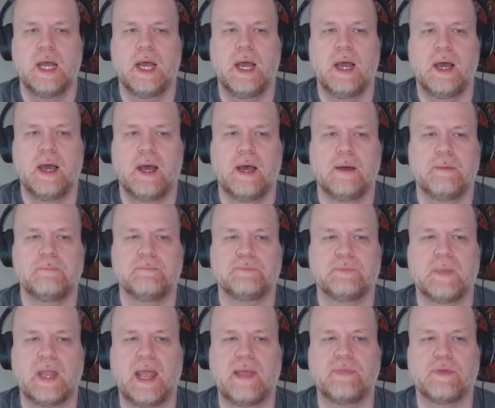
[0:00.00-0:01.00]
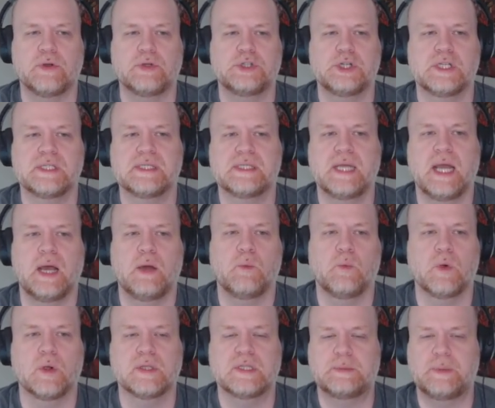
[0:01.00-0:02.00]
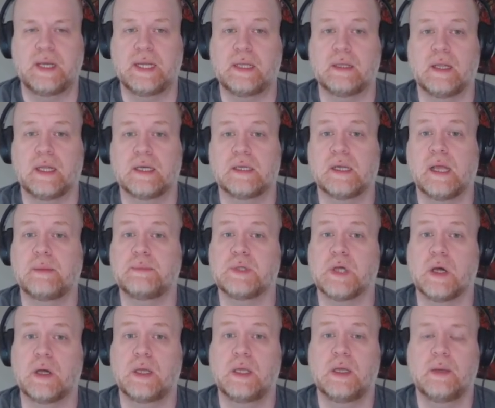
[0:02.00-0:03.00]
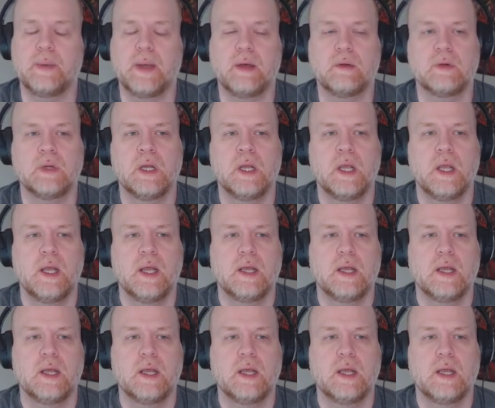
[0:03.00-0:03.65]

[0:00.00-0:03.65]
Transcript: and they're just not worth spending a lot of time talking about.